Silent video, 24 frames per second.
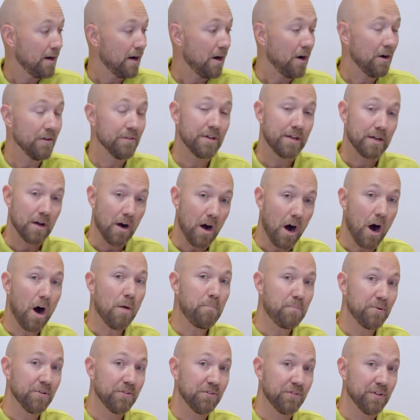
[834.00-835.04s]
On the
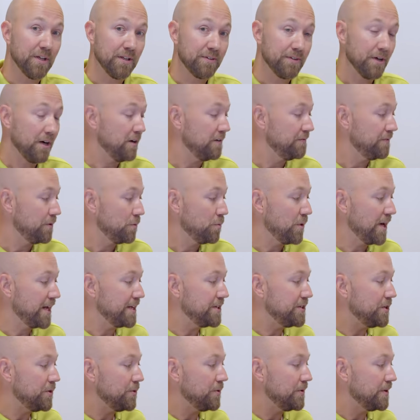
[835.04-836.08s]
opposite of
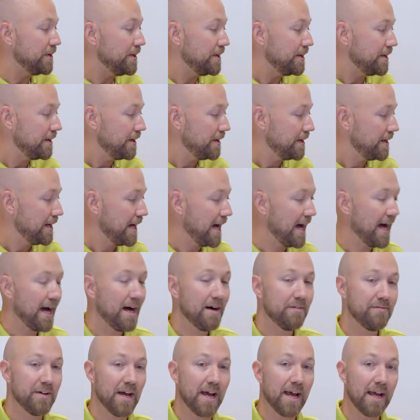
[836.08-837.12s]
when you
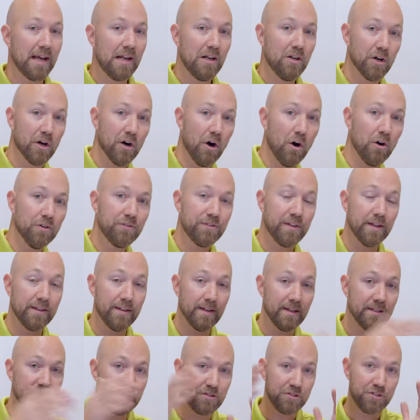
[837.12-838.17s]
have a lyrata
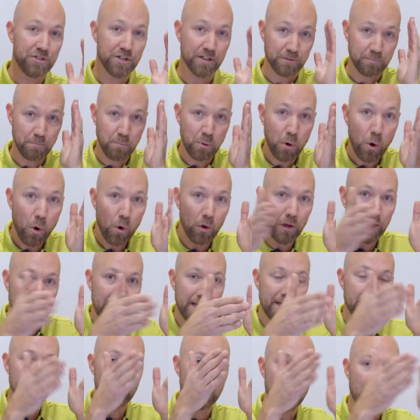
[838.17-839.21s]
that is just
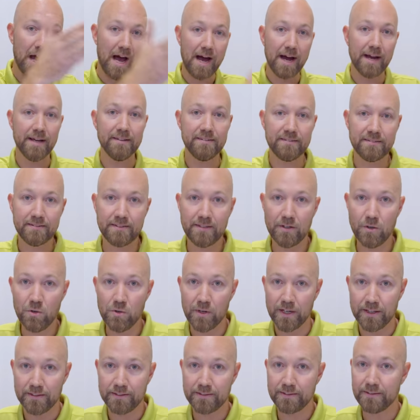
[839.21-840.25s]
pulling your eyes to
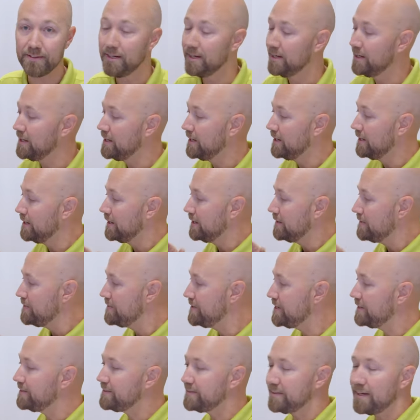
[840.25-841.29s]
it,
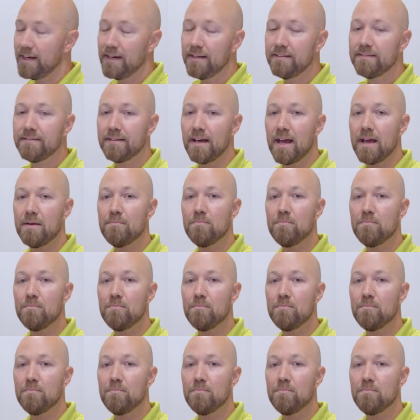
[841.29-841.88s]
this is a